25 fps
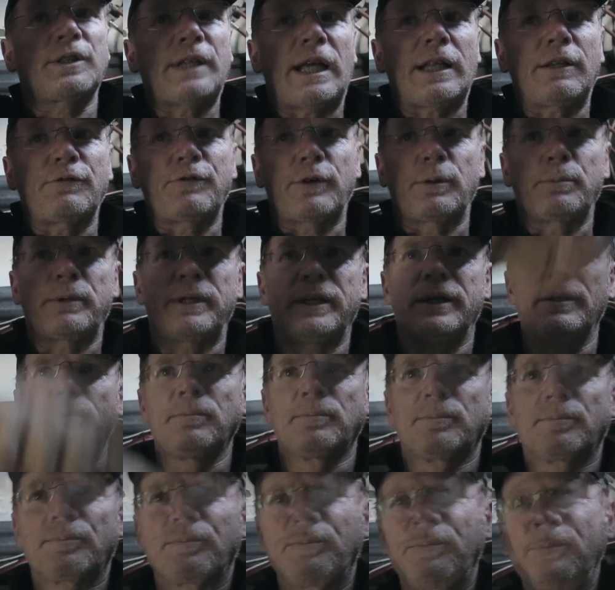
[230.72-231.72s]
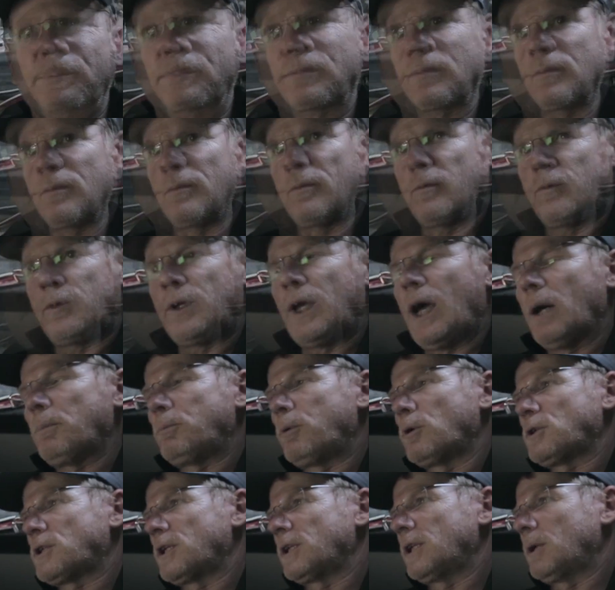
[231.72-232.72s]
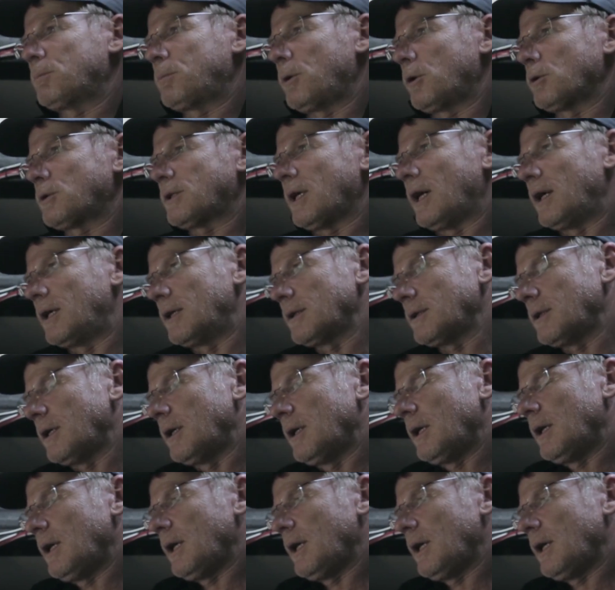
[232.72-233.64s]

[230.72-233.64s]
chat from here. We are pushing the boat hard.